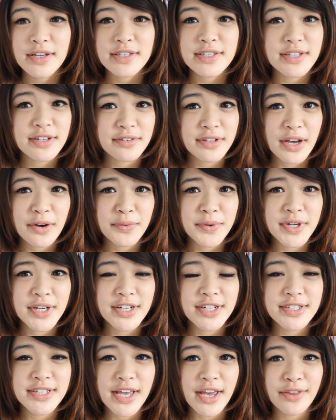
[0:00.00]
So now we're
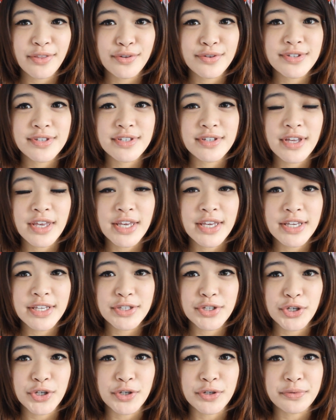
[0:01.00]
going to take those
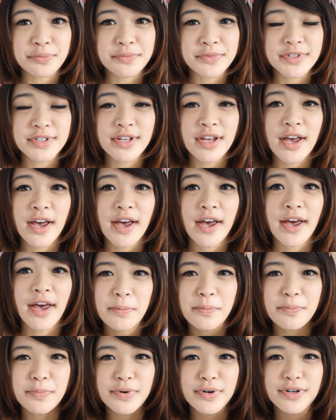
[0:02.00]
key terms
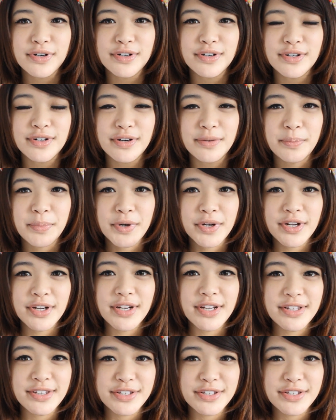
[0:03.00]
but put it